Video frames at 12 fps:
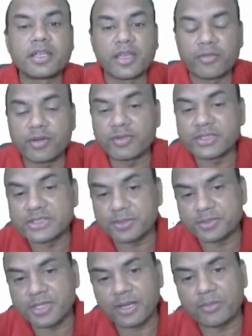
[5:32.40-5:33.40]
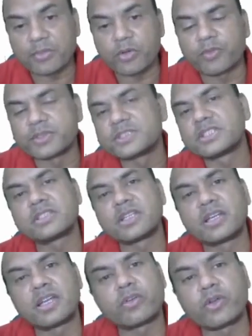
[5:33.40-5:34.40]
Everyone subscribe to Officers
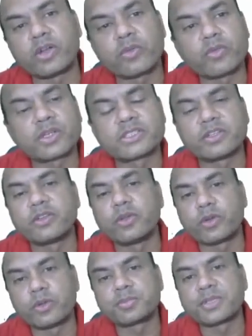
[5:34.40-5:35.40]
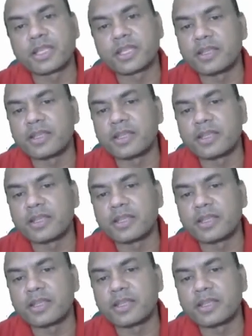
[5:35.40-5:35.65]
Adda 24/7 YouTube channel.